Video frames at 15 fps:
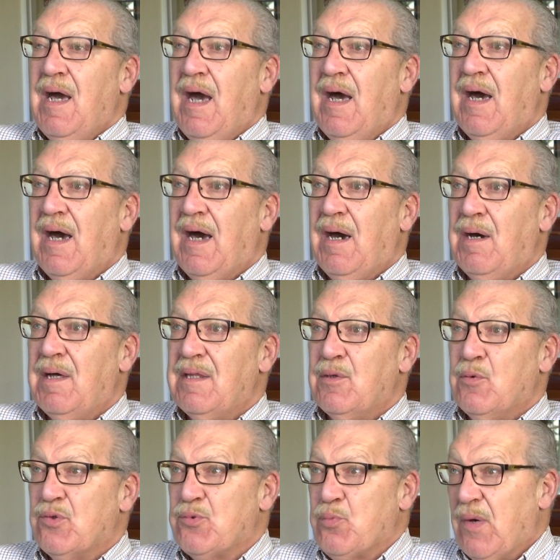
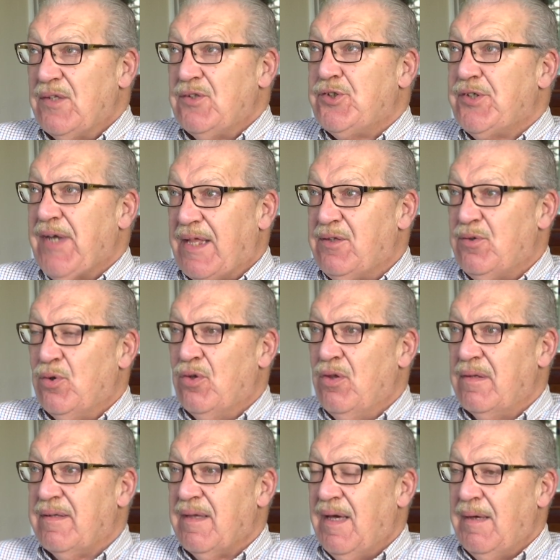There was one
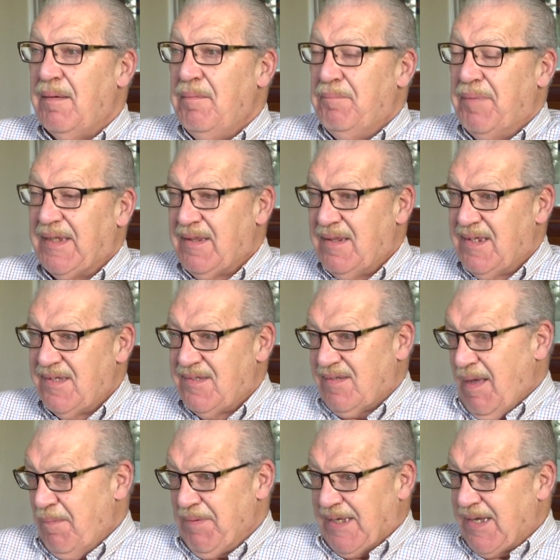scheduled, but
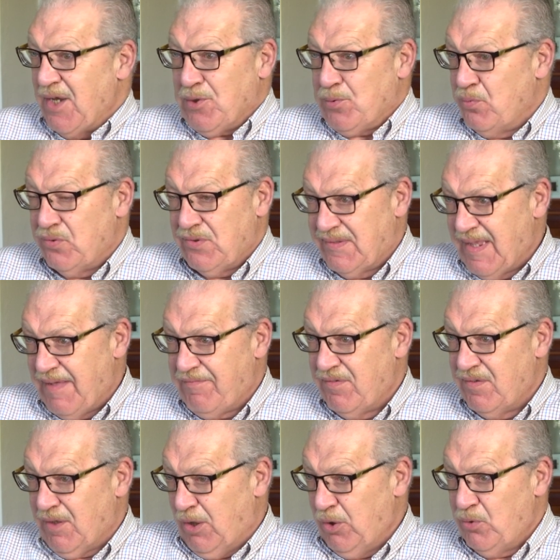this application was
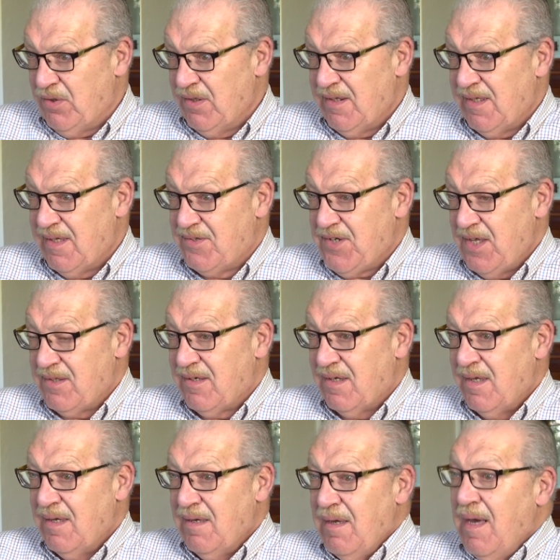never included in the
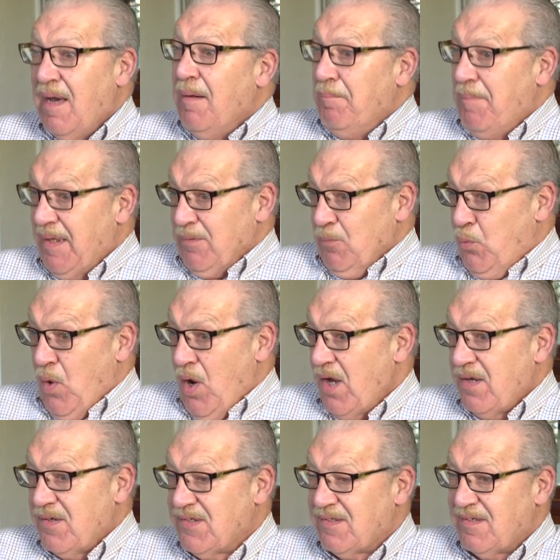agenda. But
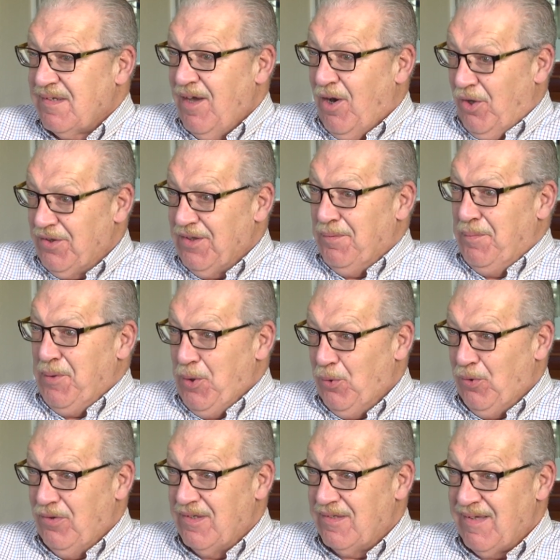works on the
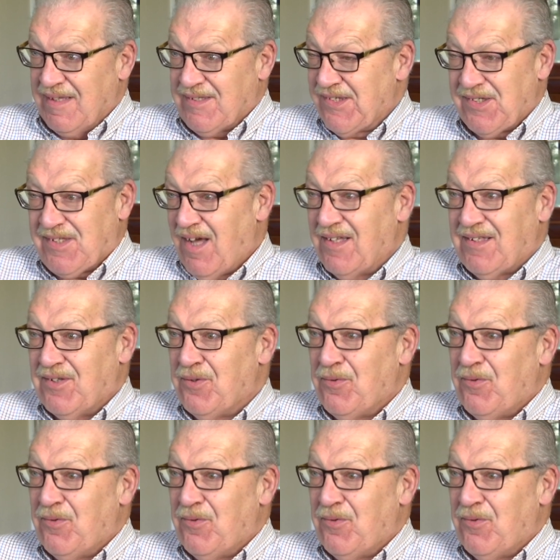murals had started